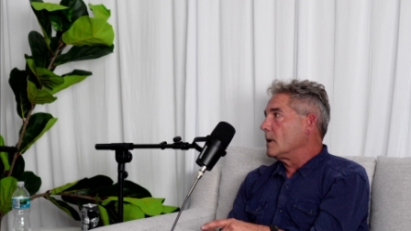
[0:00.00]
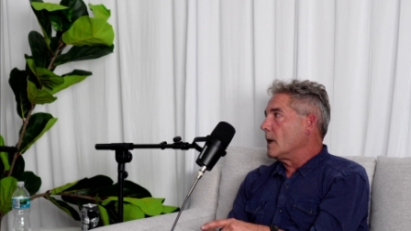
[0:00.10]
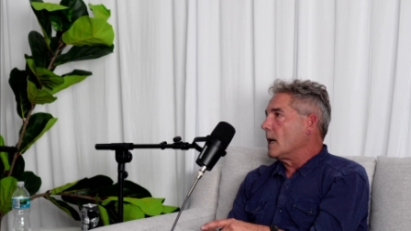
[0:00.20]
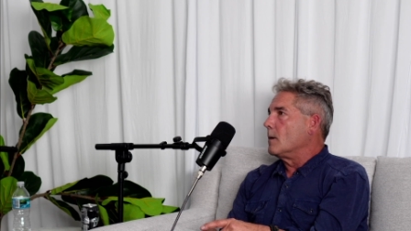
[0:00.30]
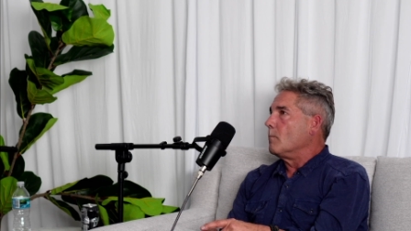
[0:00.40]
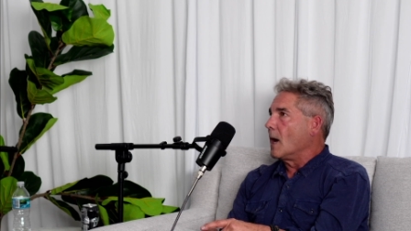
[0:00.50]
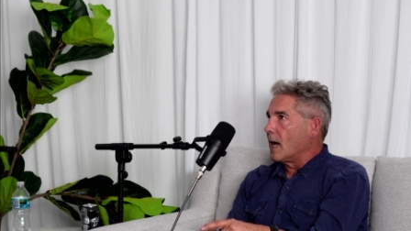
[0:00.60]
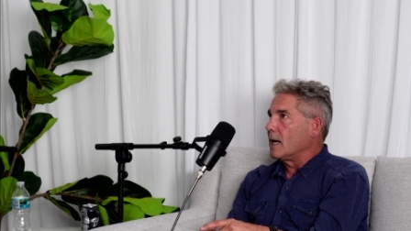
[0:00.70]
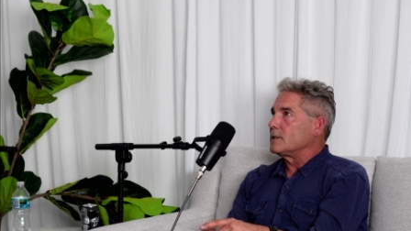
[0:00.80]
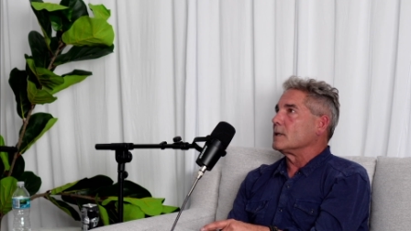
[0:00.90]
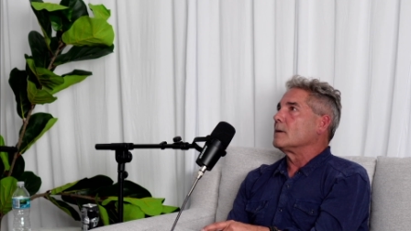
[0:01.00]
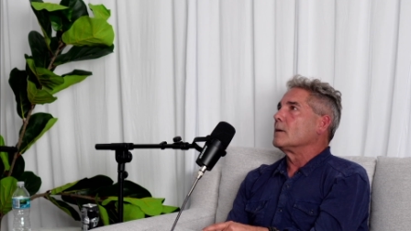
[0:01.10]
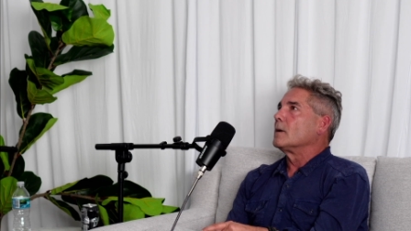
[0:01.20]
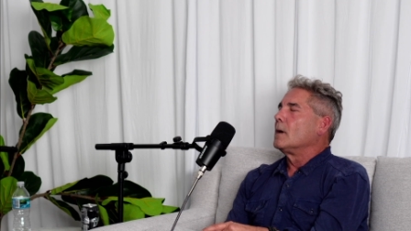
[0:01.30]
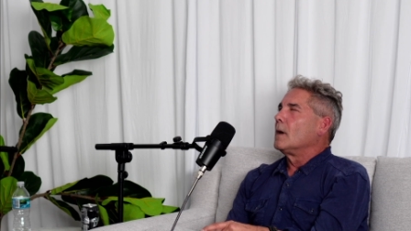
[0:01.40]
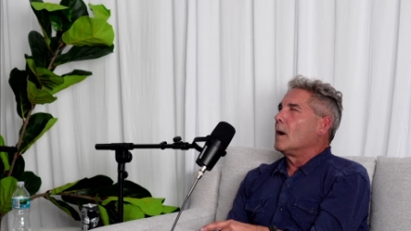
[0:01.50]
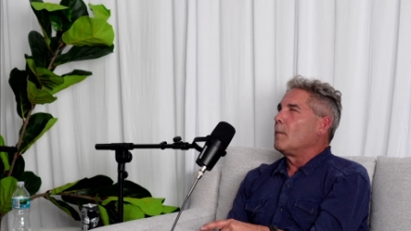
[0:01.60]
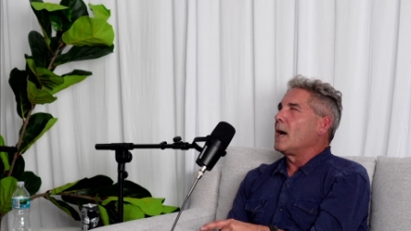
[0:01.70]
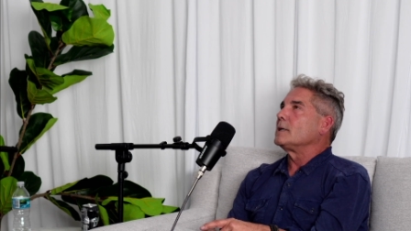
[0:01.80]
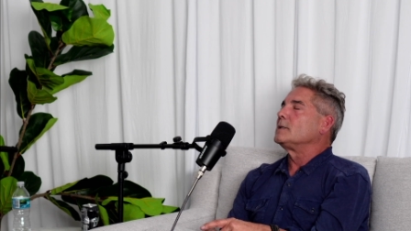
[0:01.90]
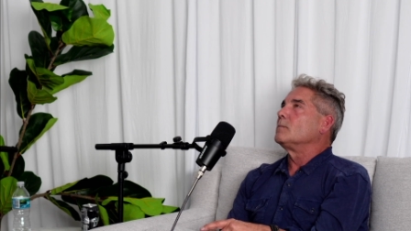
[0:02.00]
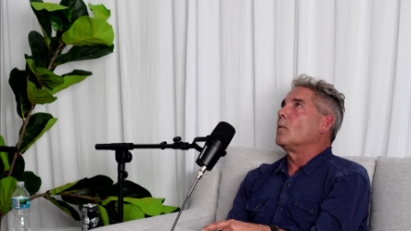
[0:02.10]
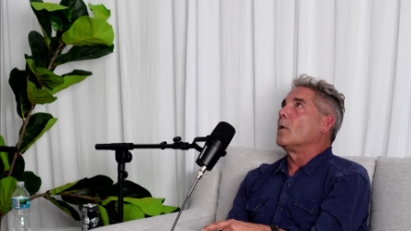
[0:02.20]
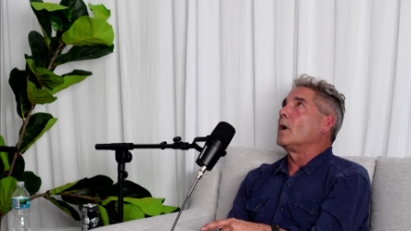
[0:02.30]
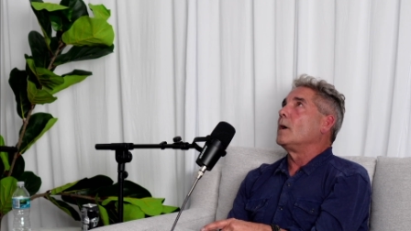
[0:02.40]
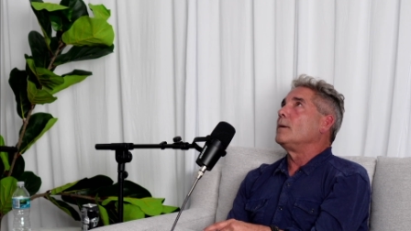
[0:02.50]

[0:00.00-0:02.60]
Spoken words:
And imagine what